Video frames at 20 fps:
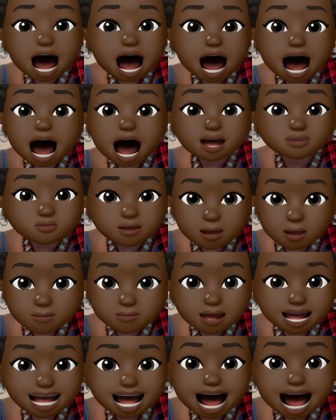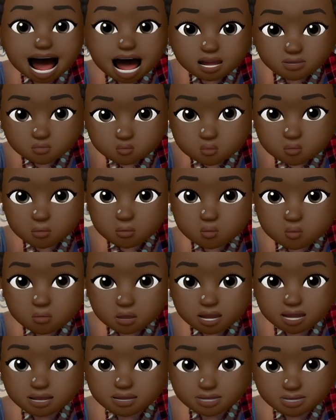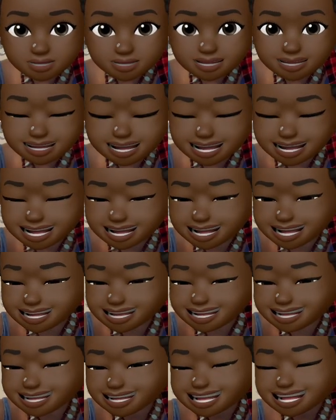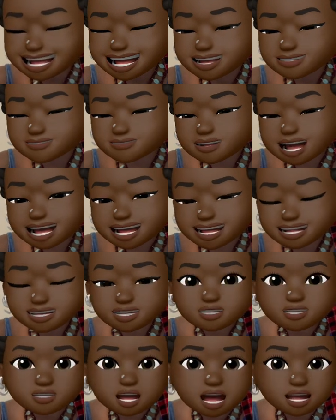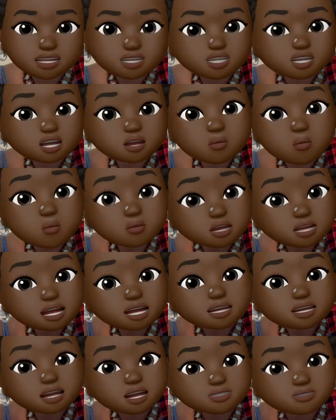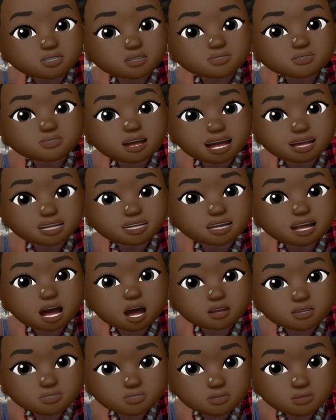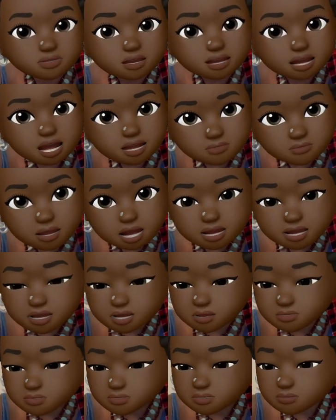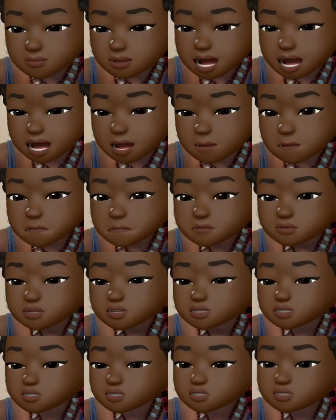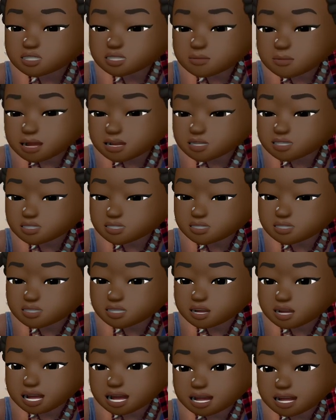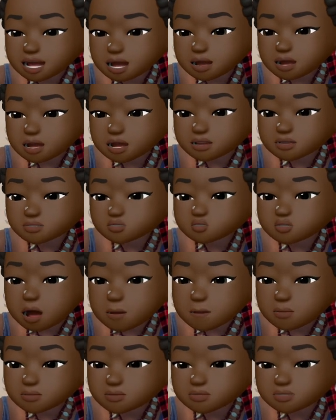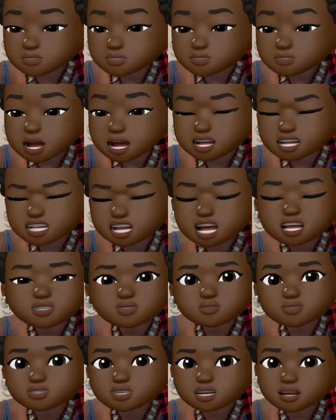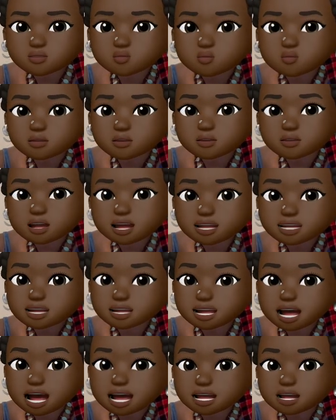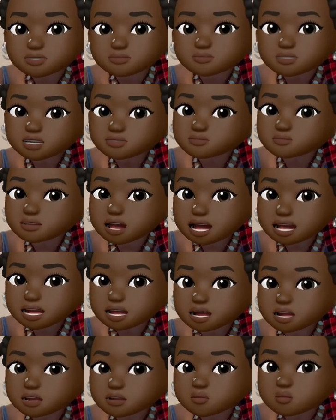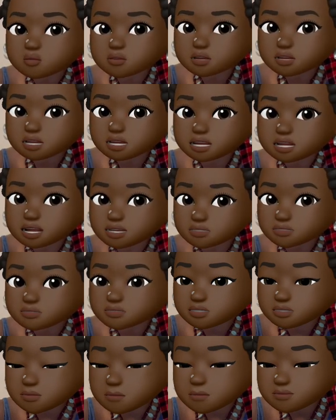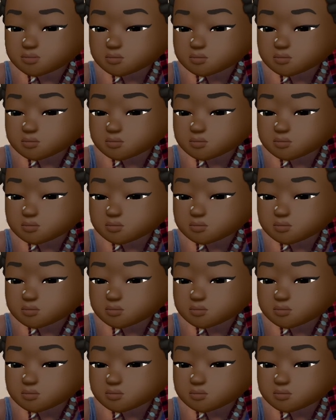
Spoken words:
I recommend everyone study Vedic astrology or sidereal. That is also the name that it goes by. So just make sure you're looking at tropical astrology. They usually will indicate if it's Vedic or sidereal.